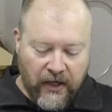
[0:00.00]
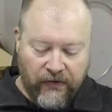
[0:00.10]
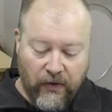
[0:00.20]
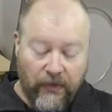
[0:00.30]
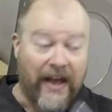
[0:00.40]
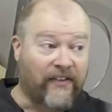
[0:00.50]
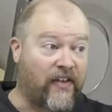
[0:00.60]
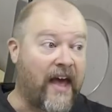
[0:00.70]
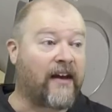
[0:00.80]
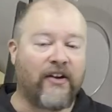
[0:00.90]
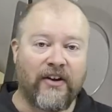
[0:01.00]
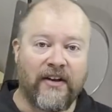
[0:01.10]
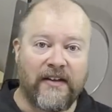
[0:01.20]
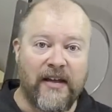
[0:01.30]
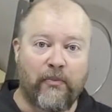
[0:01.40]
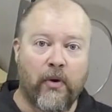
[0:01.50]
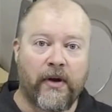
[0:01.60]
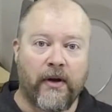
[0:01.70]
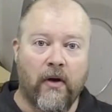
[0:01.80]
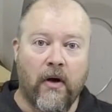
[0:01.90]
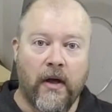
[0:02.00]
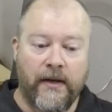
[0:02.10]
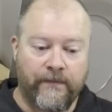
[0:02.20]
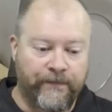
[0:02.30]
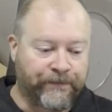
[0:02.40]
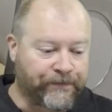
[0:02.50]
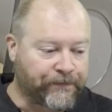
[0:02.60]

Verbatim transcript: So that's that. I'm gonna keep working on